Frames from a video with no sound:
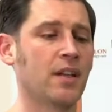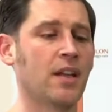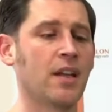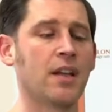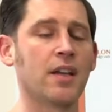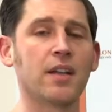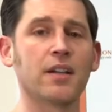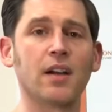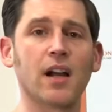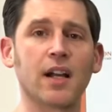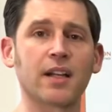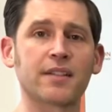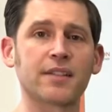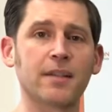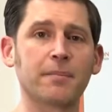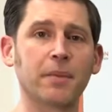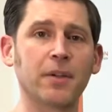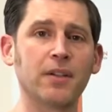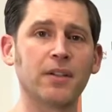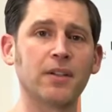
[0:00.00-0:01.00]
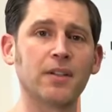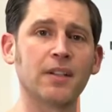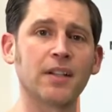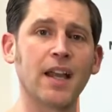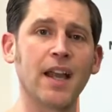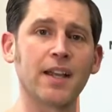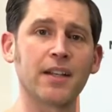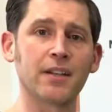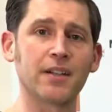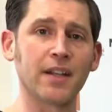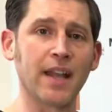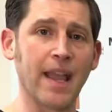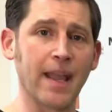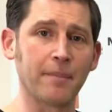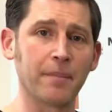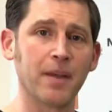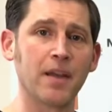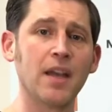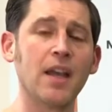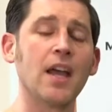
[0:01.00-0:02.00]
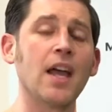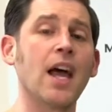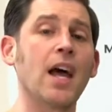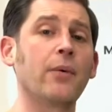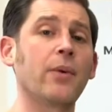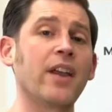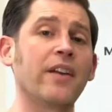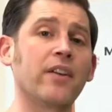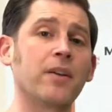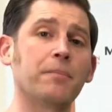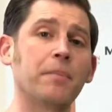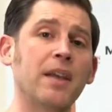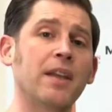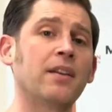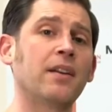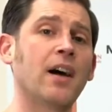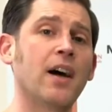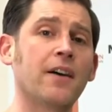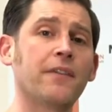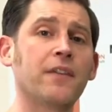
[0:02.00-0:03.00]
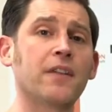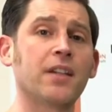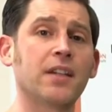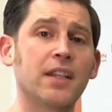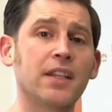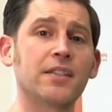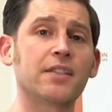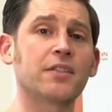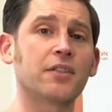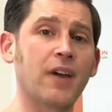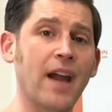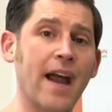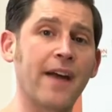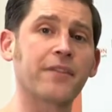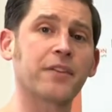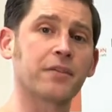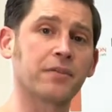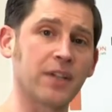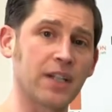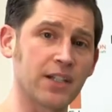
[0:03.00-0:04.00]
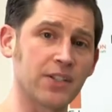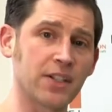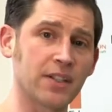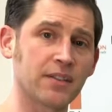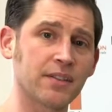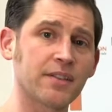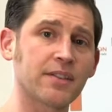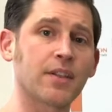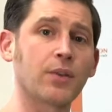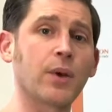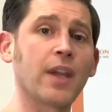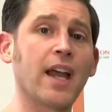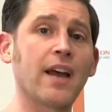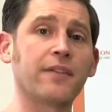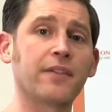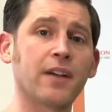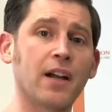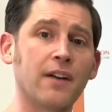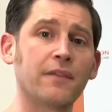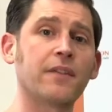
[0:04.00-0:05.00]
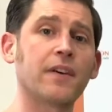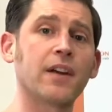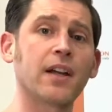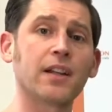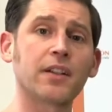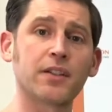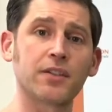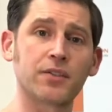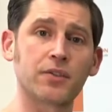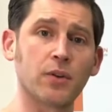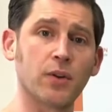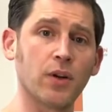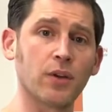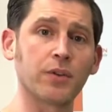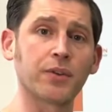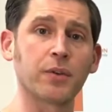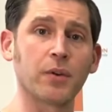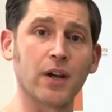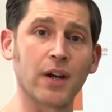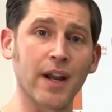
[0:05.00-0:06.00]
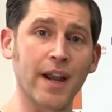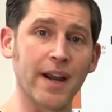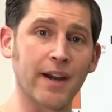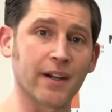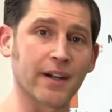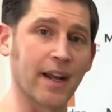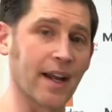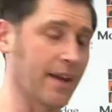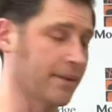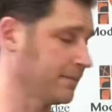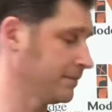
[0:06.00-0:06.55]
your occipital, and your nape. And we have it pinned off into these craft regions so we have comfort and control through our haircut.